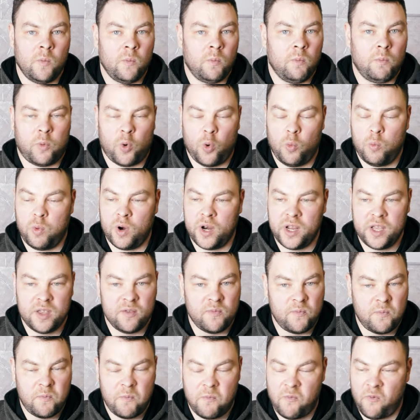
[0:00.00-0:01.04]
probably
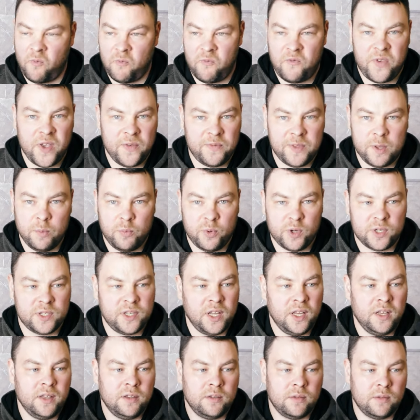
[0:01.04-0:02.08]

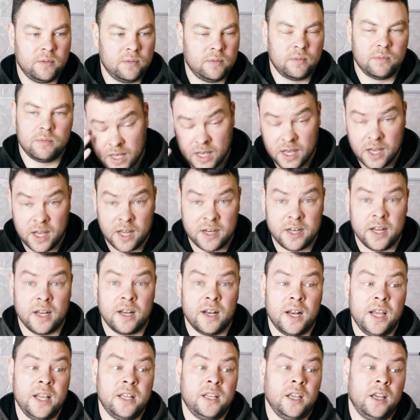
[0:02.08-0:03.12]
50%. And then
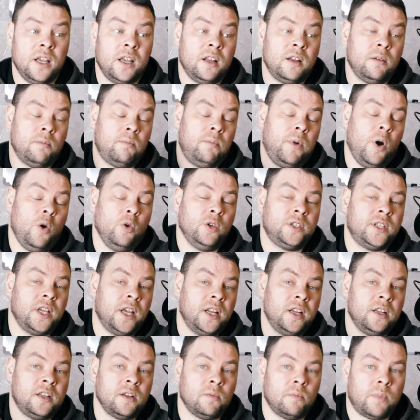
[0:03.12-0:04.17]
later in a
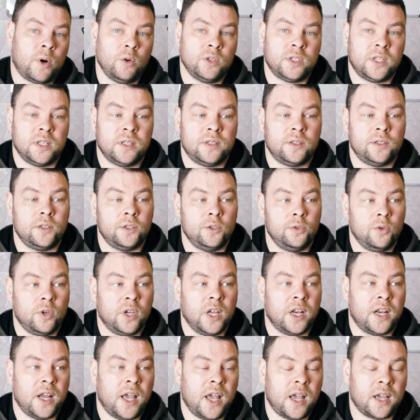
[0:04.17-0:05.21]
post-editing process, you
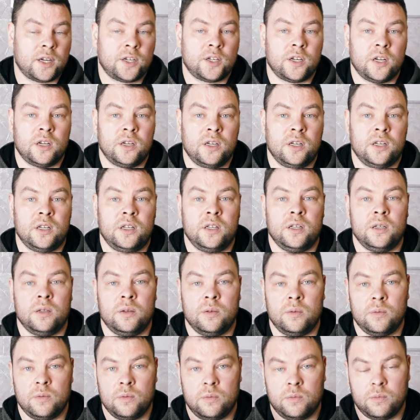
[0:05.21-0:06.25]
can actually
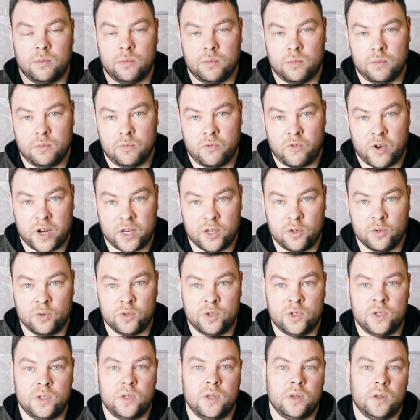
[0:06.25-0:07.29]

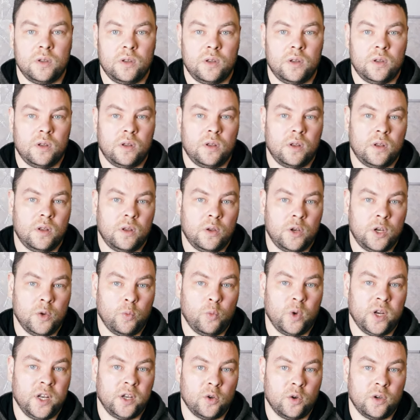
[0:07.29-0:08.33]
reduce the
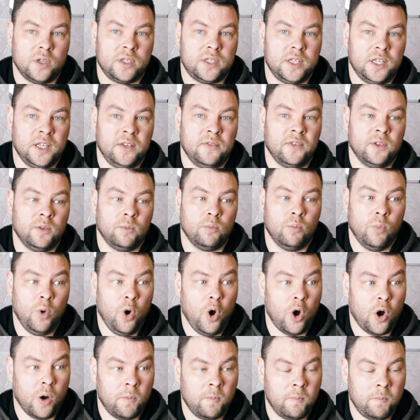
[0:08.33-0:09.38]
wind noise even
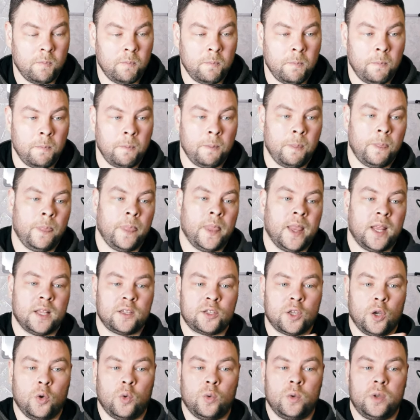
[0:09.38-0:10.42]
more.
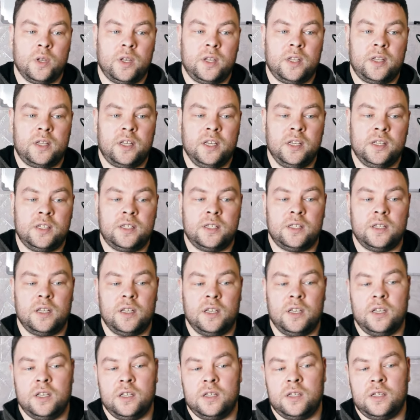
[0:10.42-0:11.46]
So this
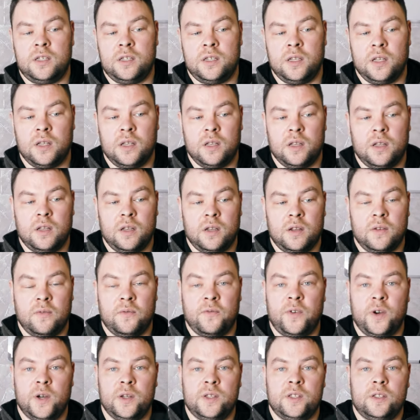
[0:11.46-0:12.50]
is the
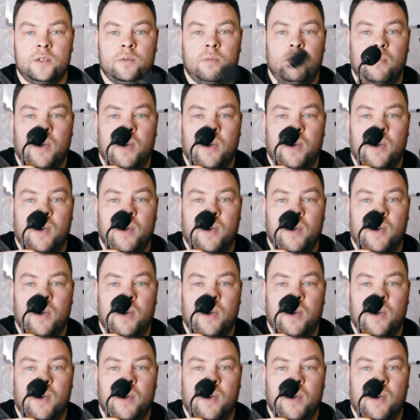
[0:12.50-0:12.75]
first